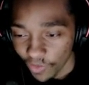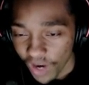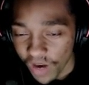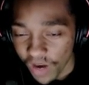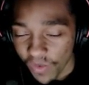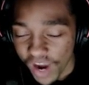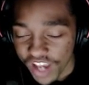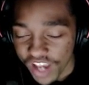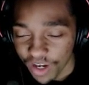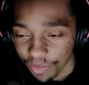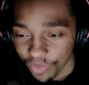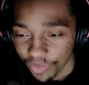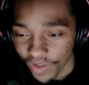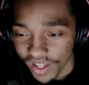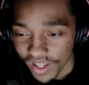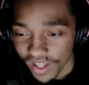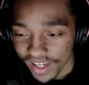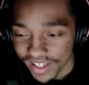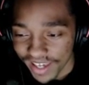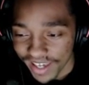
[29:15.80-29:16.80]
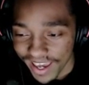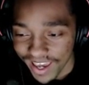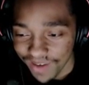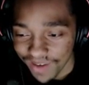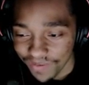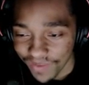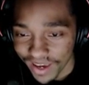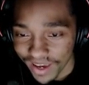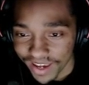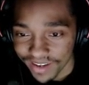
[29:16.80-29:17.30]
when you're playing a
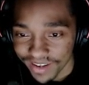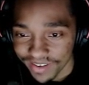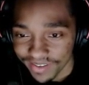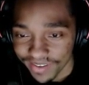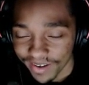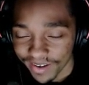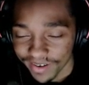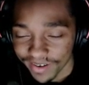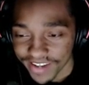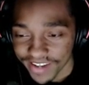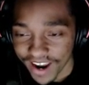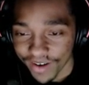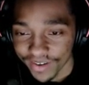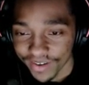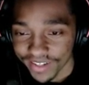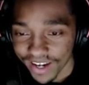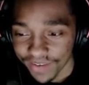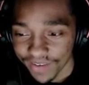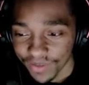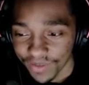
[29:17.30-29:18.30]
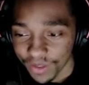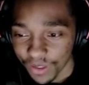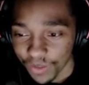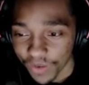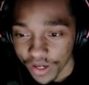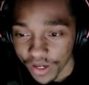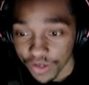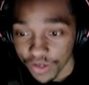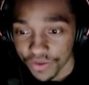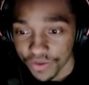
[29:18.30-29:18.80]
game and they're tower diving you
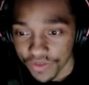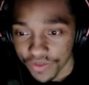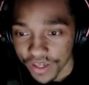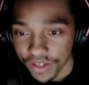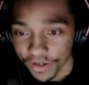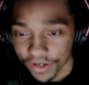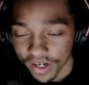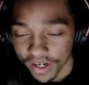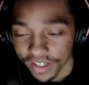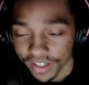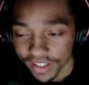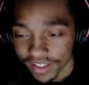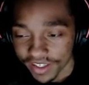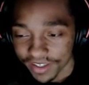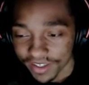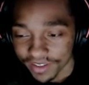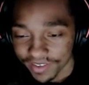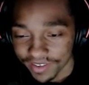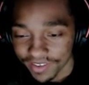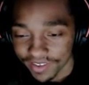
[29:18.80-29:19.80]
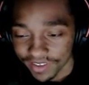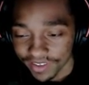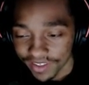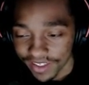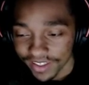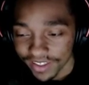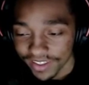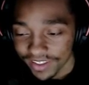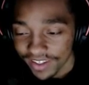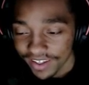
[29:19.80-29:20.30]
and you think you're gonna get kills in
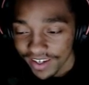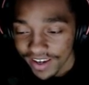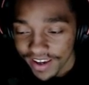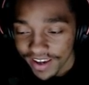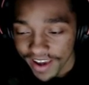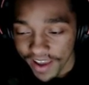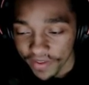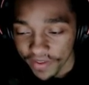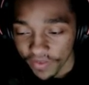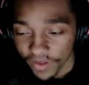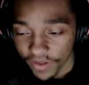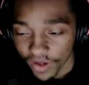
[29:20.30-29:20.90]
league and then they all